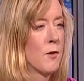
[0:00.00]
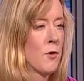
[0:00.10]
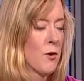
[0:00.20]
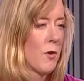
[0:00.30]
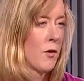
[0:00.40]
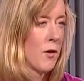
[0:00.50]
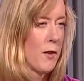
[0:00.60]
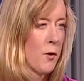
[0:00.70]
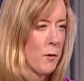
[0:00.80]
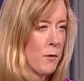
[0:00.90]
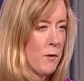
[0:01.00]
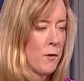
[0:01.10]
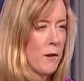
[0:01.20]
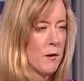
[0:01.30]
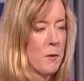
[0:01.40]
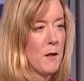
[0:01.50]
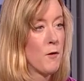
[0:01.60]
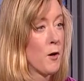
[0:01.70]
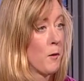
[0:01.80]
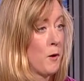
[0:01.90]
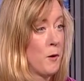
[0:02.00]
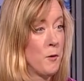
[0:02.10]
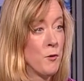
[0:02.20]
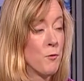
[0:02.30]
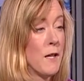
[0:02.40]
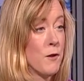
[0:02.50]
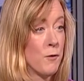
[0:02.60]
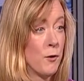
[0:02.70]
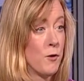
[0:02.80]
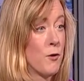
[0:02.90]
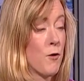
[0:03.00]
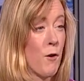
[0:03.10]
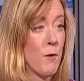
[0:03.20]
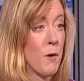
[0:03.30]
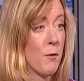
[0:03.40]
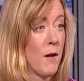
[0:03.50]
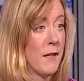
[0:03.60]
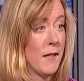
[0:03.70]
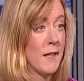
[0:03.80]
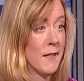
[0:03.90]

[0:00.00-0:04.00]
sure, they're saying no to a few things, but they've got a huge range of foods to draw from already.